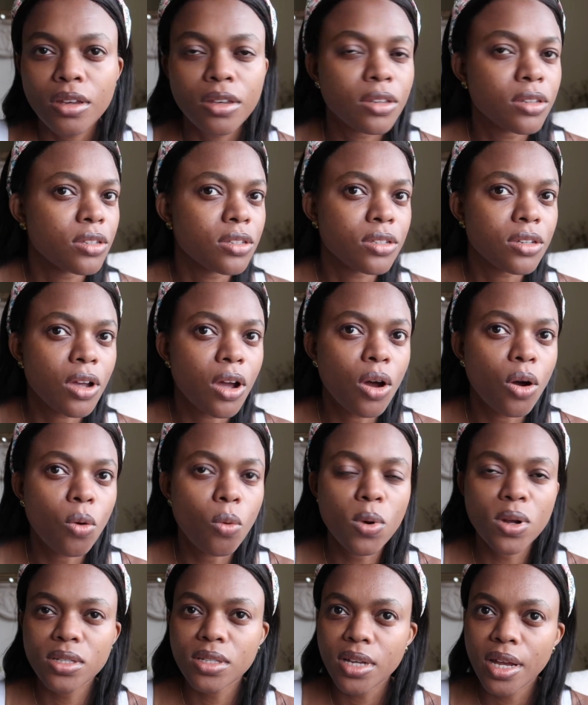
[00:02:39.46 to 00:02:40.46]
So
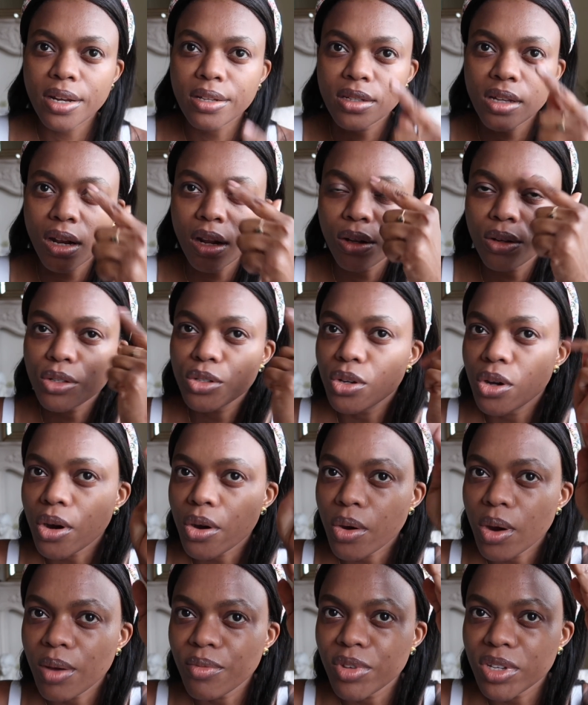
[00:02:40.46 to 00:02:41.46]
one side is gonna look
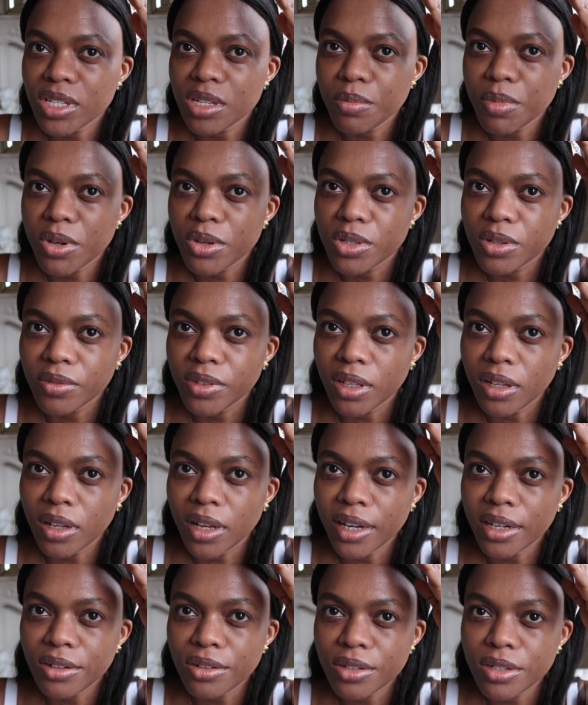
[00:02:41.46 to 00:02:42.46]
darker, obviously, because of the
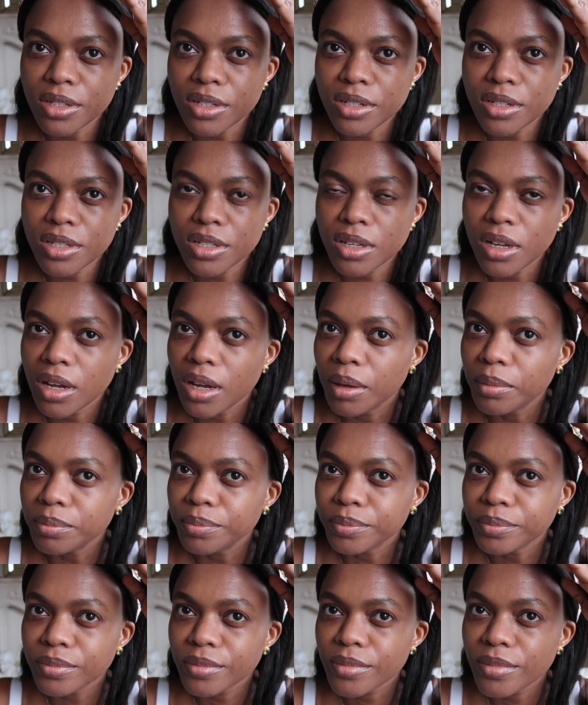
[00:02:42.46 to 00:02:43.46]
light. You see this,
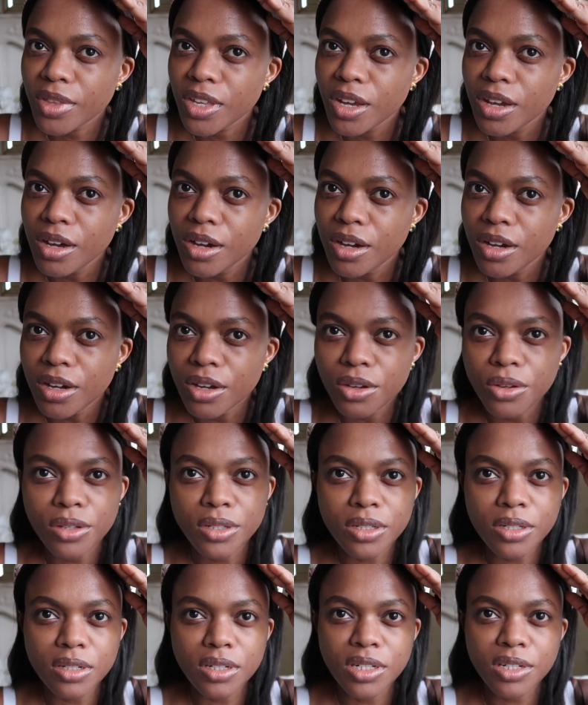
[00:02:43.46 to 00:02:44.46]
you
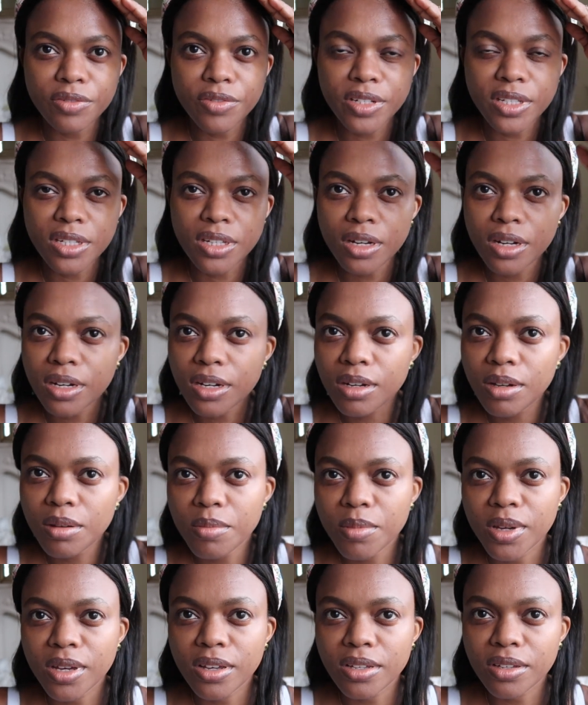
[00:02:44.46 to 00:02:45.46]
see the difference here?
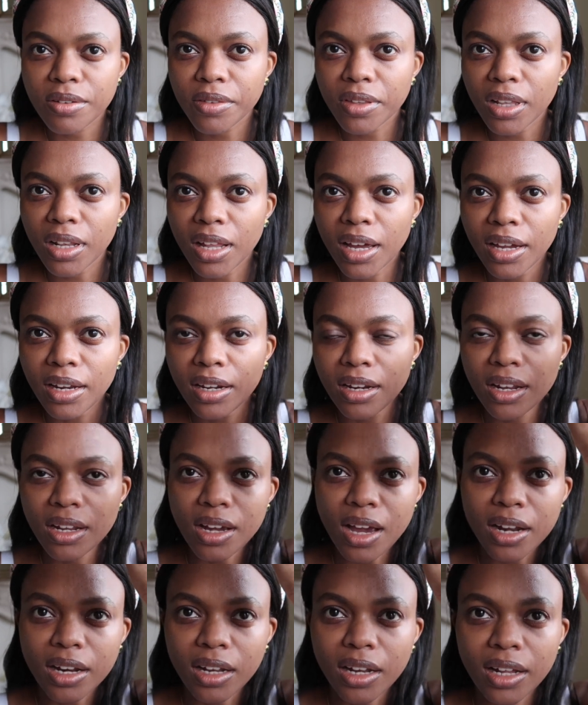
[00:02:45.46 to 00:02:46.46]
Because of the light, it
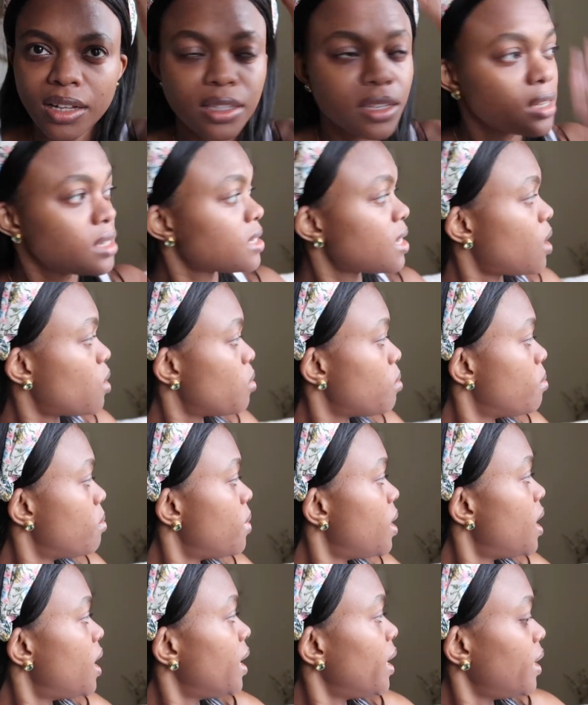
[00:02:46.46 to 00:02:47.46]
kind of like takes out
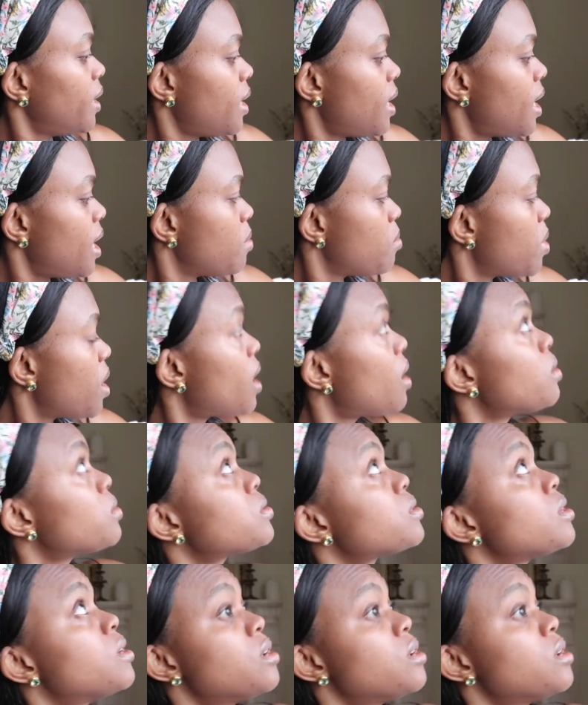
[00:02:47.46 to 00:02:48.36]
my eyebrows.